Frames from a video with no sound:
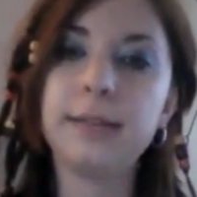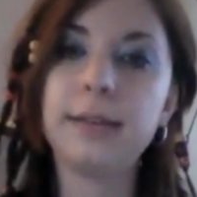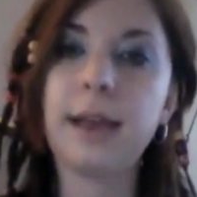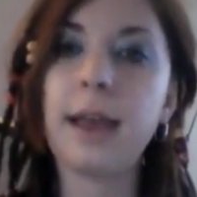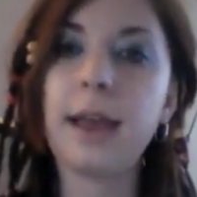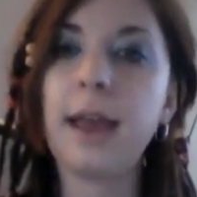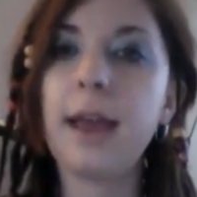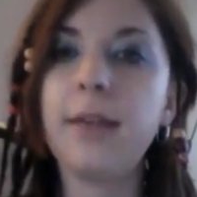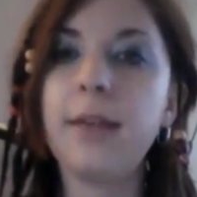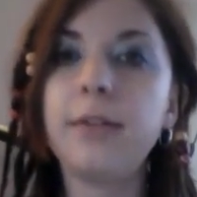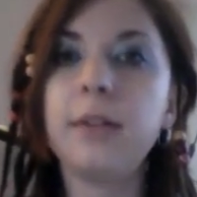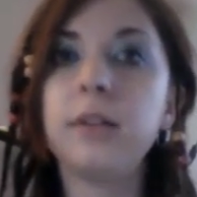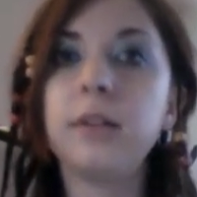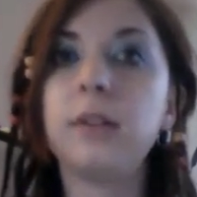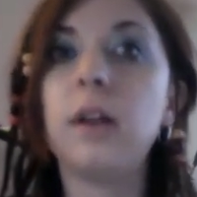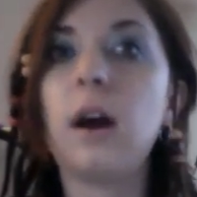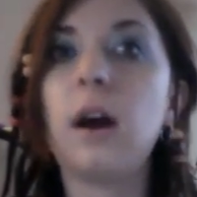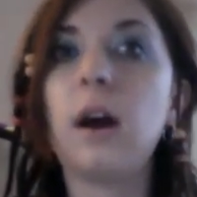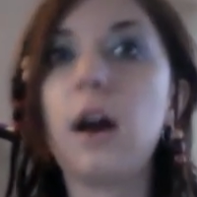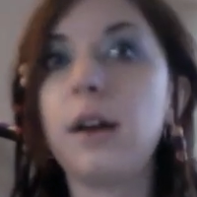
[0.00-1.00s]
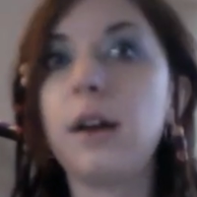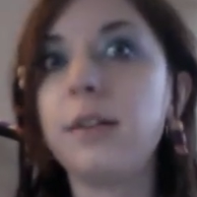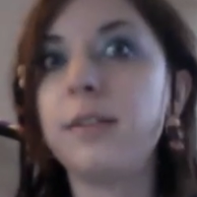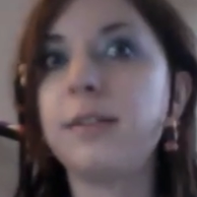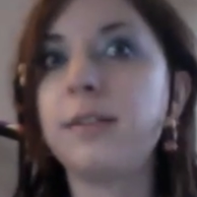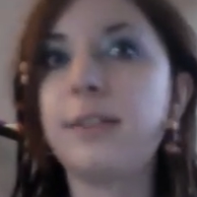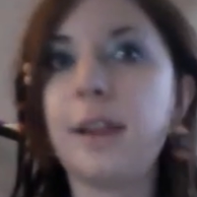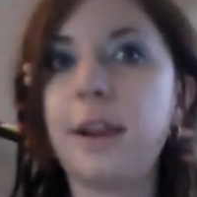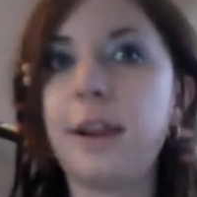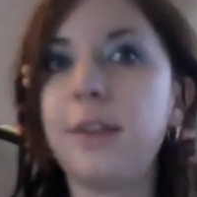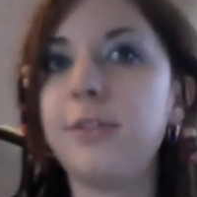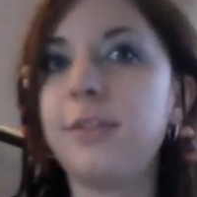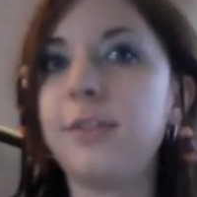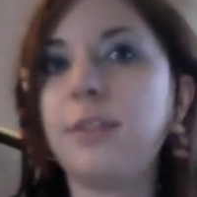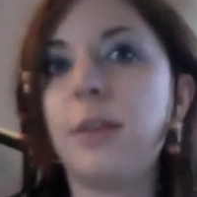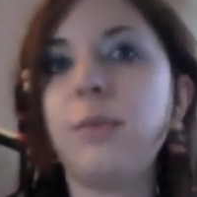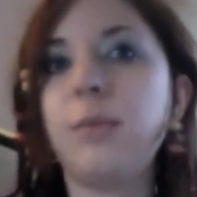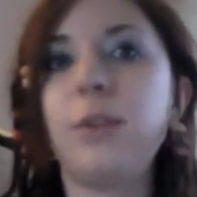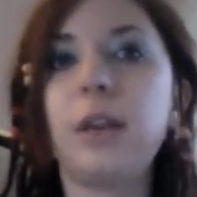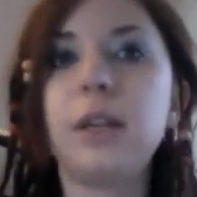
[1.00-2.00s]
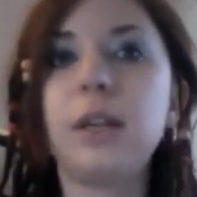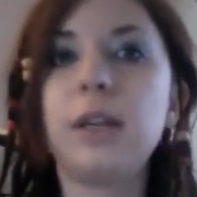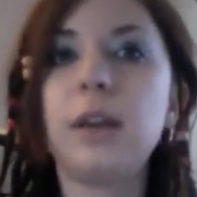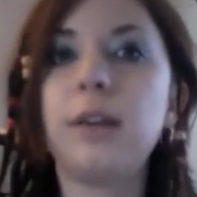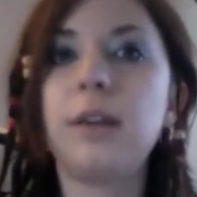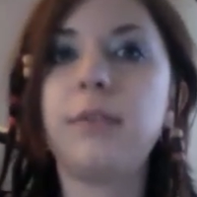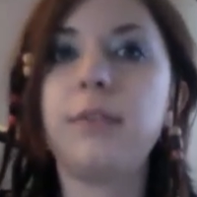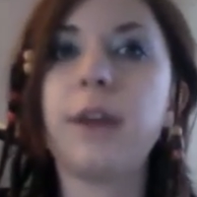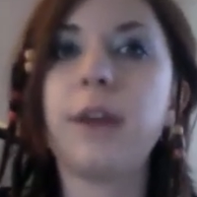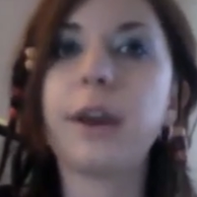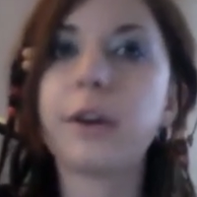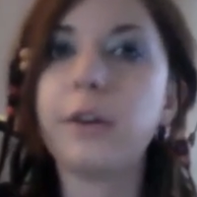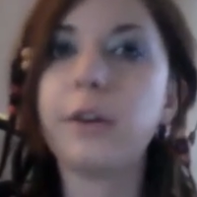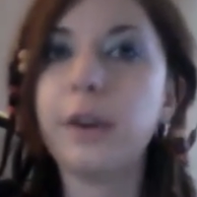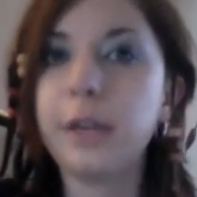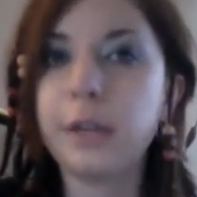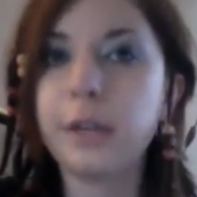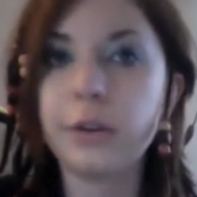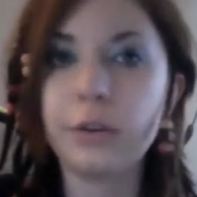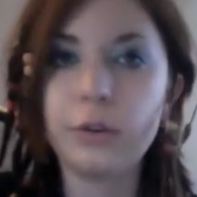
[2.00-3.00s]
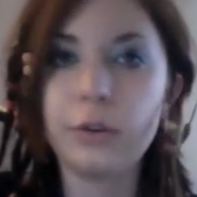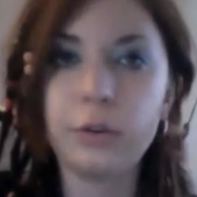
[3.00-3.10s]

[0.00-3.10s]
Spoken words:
I have a lot to say on the subject of decorating your